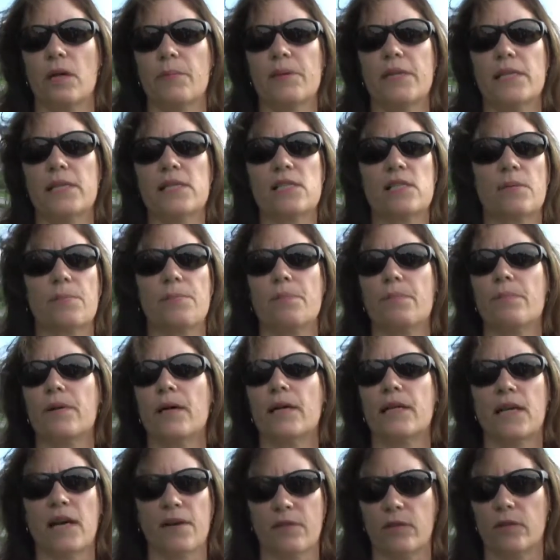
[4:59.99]
I mean, it's a, a
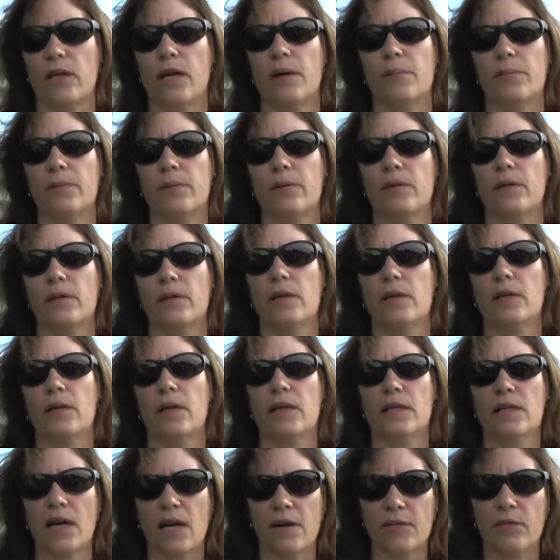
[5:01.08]
cover up,
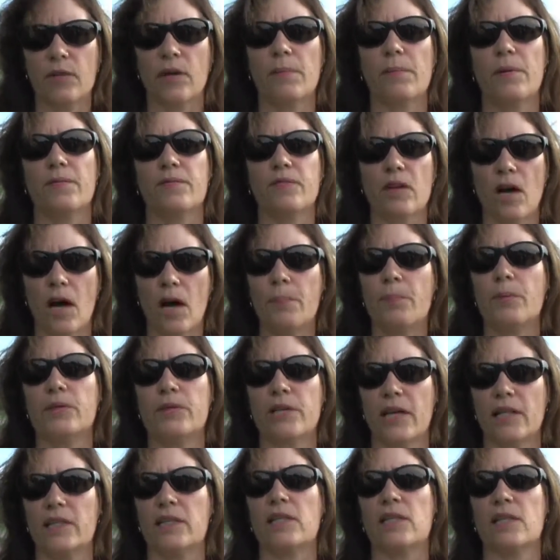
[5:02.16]
a cover up of not
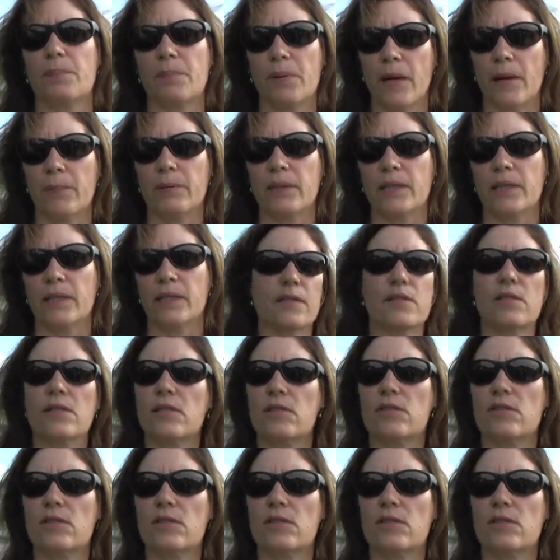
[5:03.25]
protecting the public. And